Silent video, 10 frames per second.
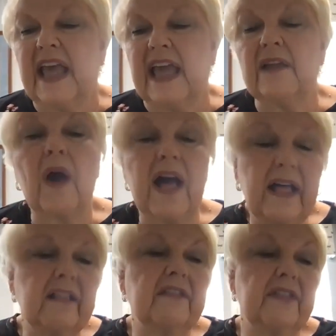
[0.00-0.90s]
And
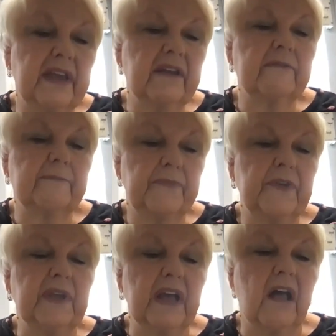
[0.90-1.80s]
while they're
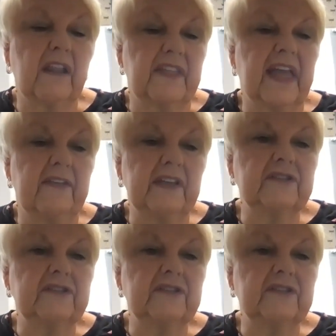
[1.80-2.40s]
doing all of that,